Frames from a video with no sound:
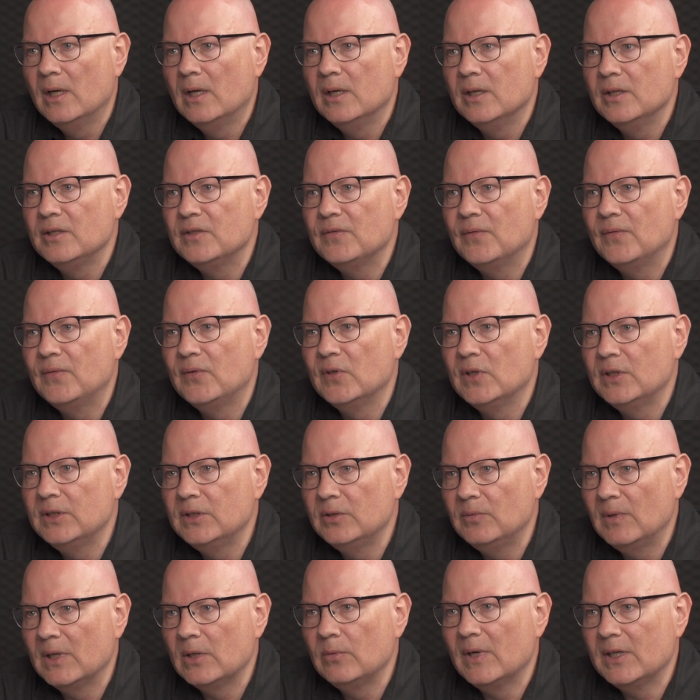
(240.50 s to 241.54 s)
its
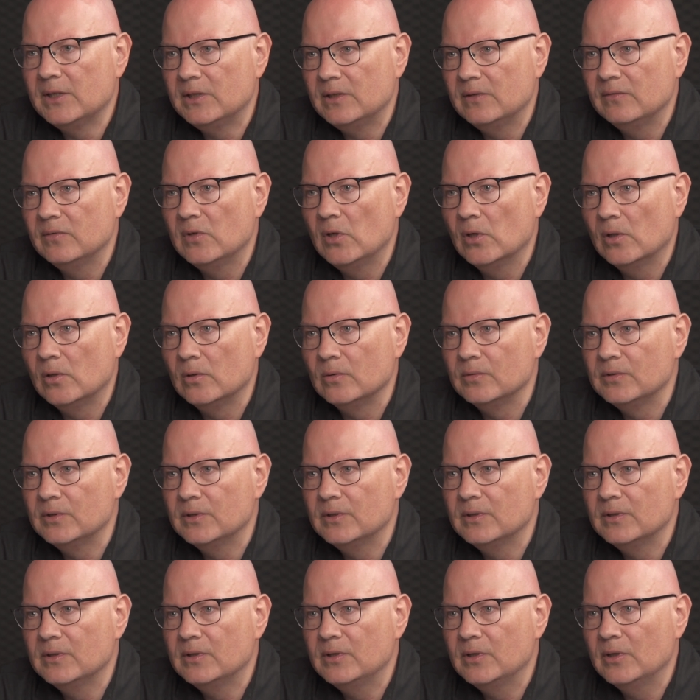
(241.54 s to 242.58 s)
further aggressive goals.
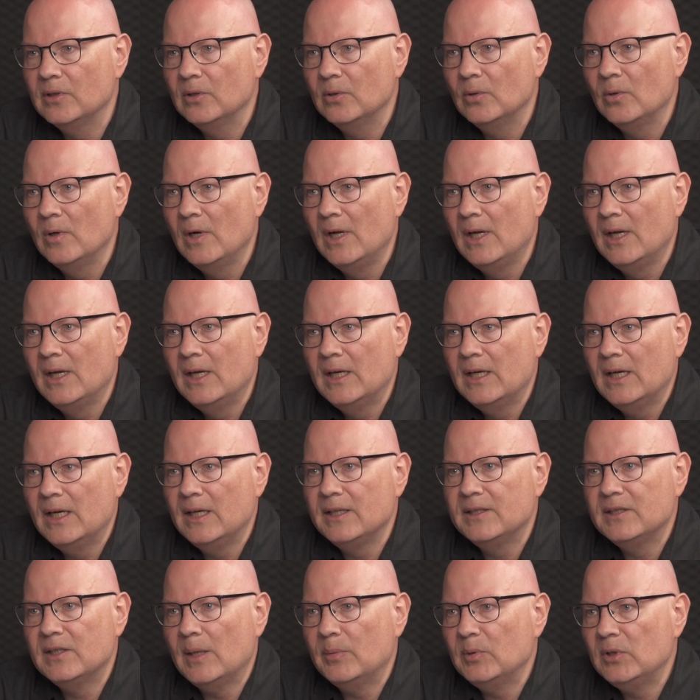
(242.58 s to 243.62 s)
So
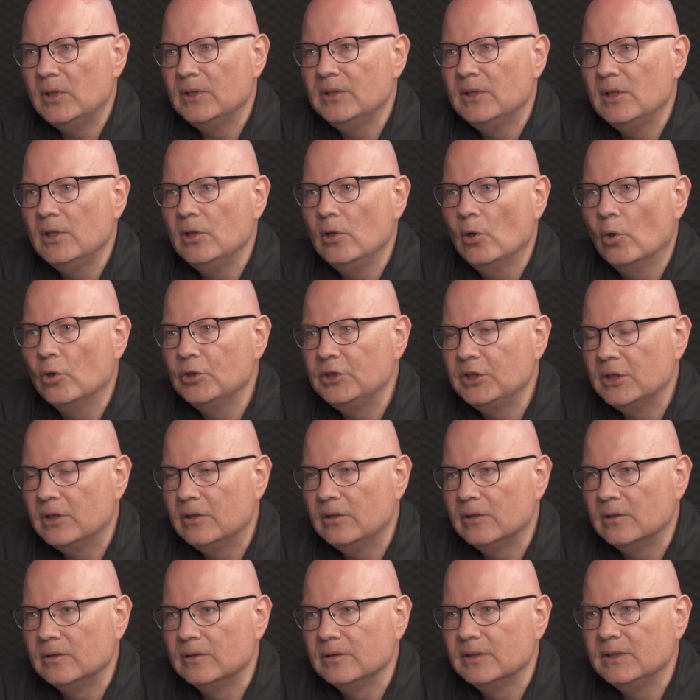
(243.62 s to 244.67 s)
it's absolutely
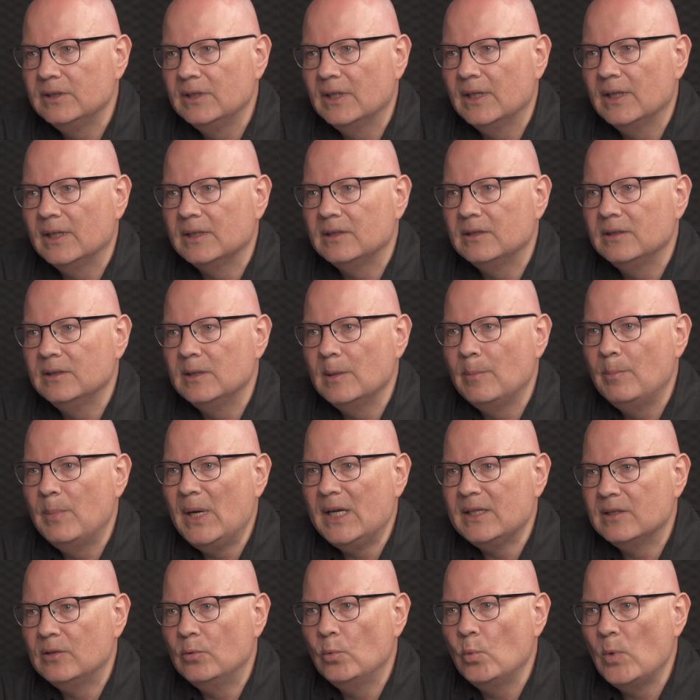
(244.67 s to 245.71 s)
logical that the
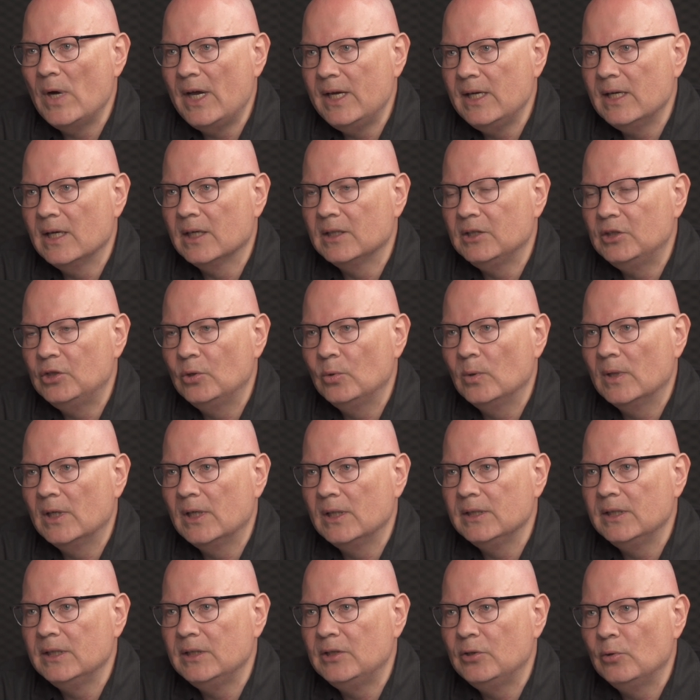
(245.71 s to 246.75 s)
best way
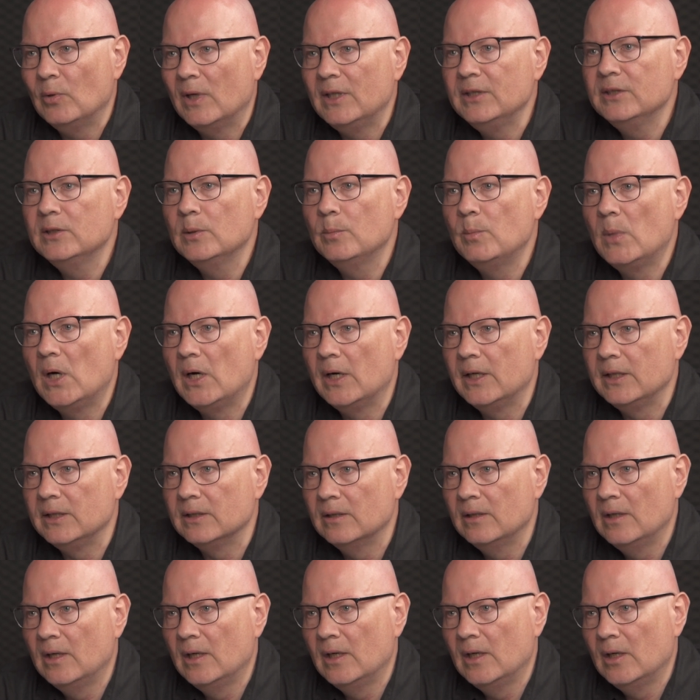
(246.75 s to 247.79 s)
actually to
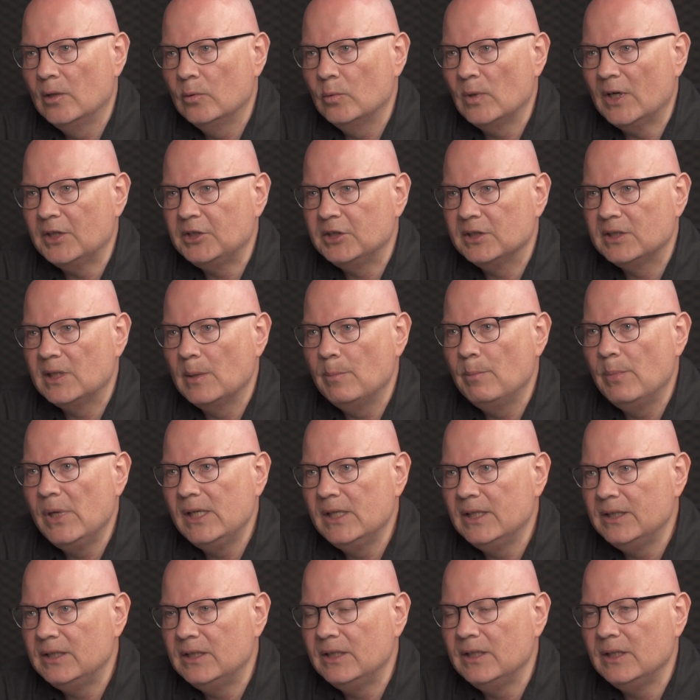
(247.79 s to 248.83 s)
undermine Russia's
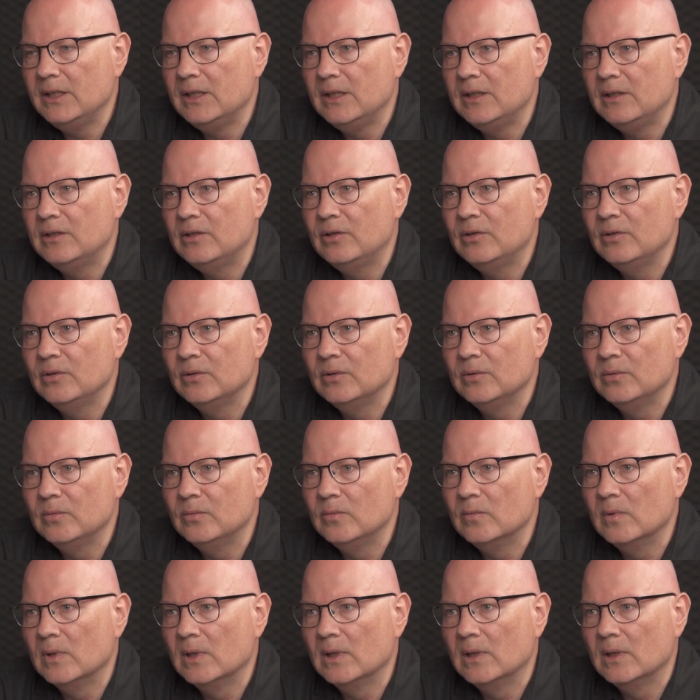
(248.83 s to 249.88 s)
ability
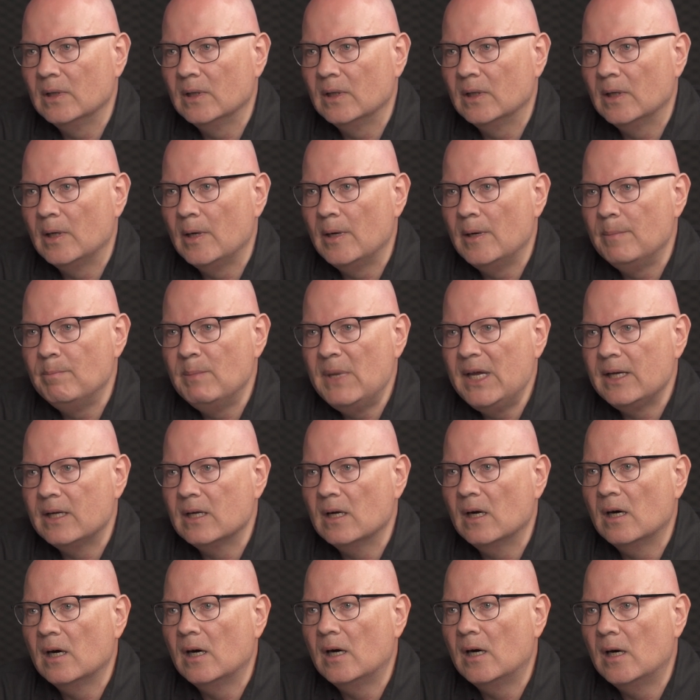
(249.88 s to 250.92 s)
to make
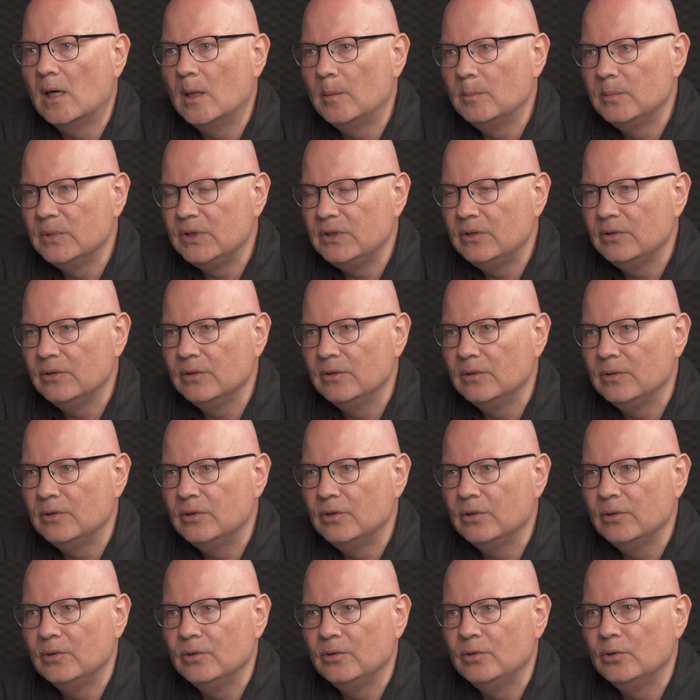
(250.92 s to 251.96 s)
harm to
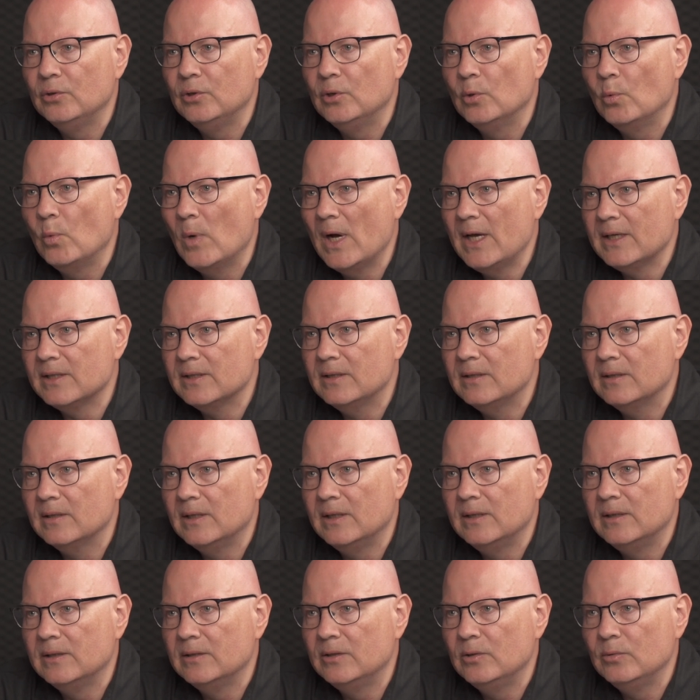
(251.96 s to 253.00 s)
the West
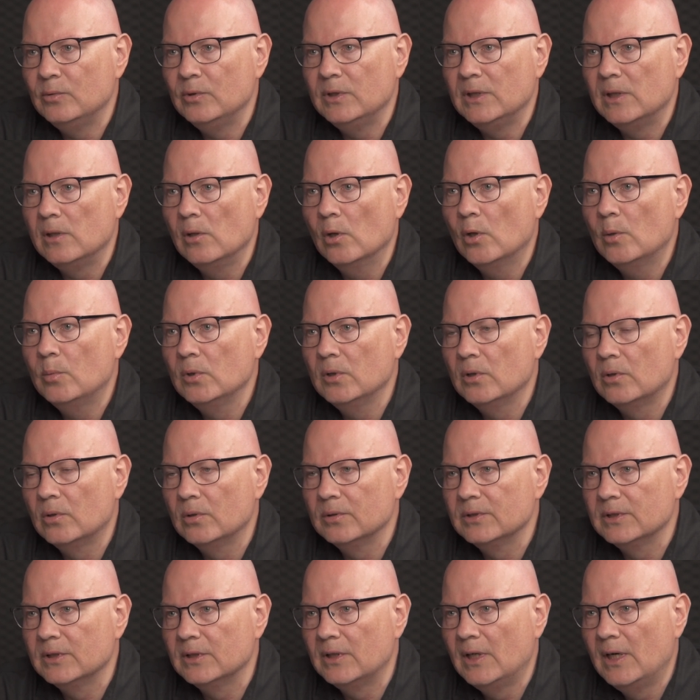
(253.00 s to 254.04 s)
and to the global
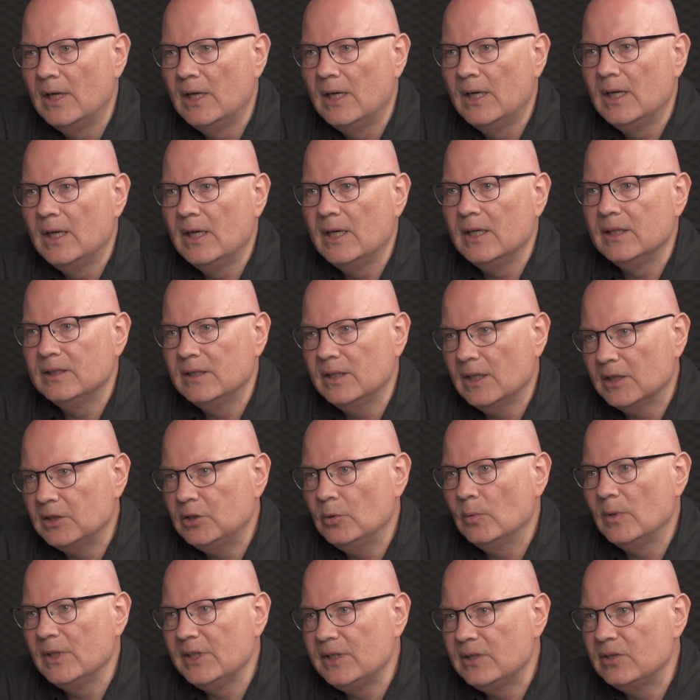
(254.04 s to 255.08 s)
order is
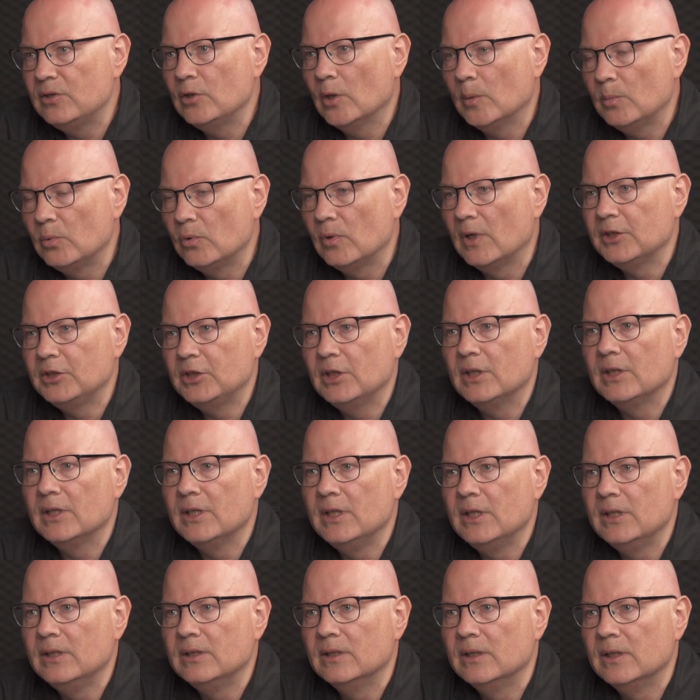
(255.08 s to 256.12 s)
actually stop Russia
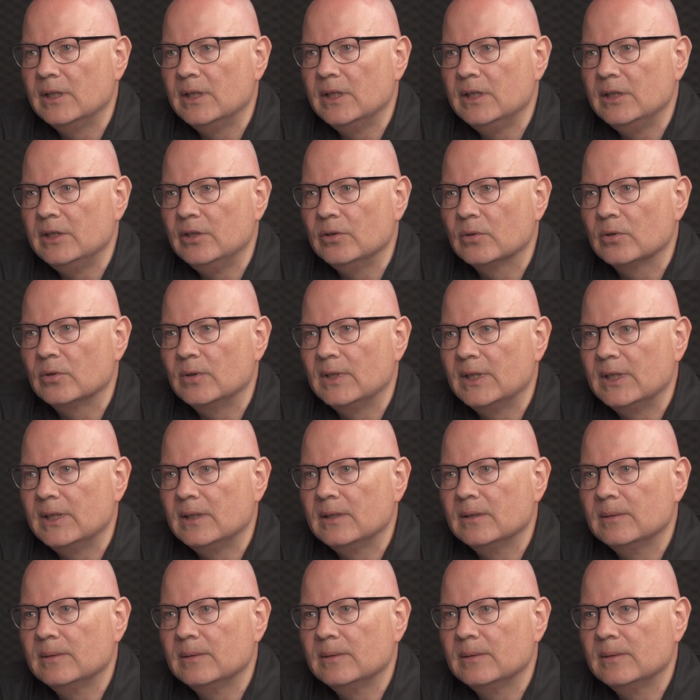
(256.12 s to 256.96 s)
in Ukraine.